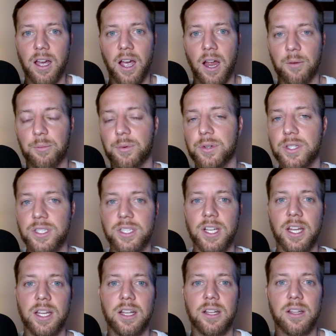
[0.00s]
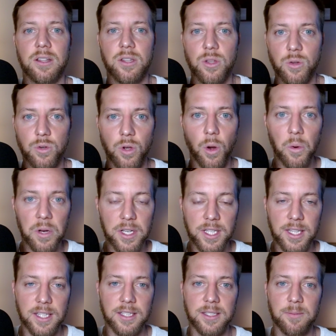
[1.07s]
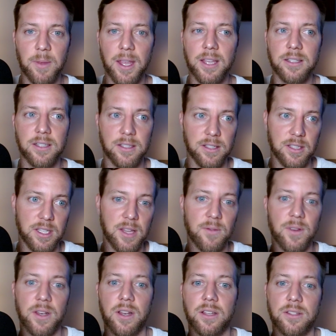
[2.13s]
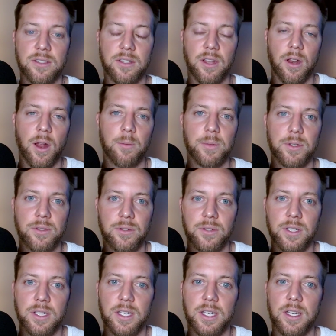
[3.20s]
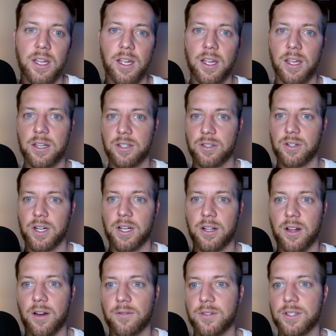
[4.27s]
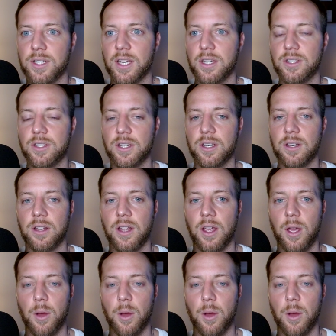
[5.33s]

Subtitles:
I appreciate you going to this space because it's giving us an opportunity to create a conversation.